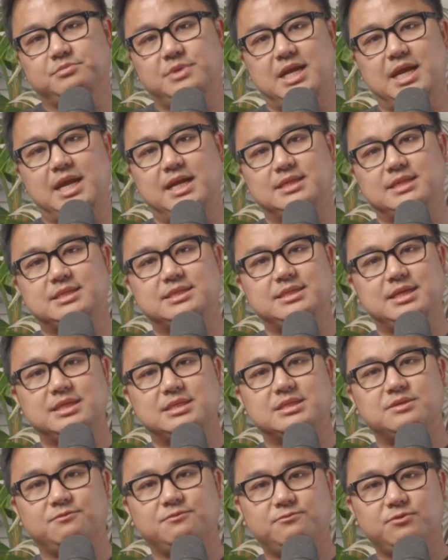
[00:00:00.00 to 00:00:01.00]
It
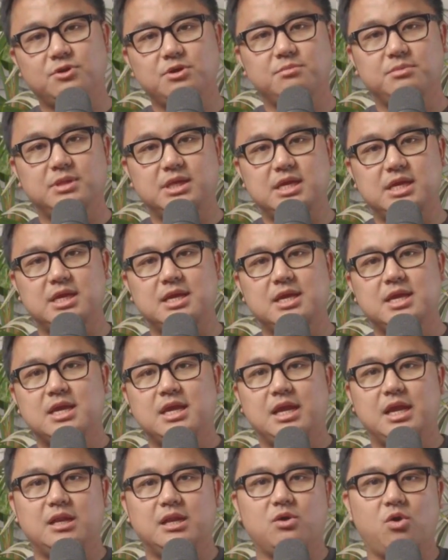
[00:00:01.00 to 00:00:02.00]
sits firmly in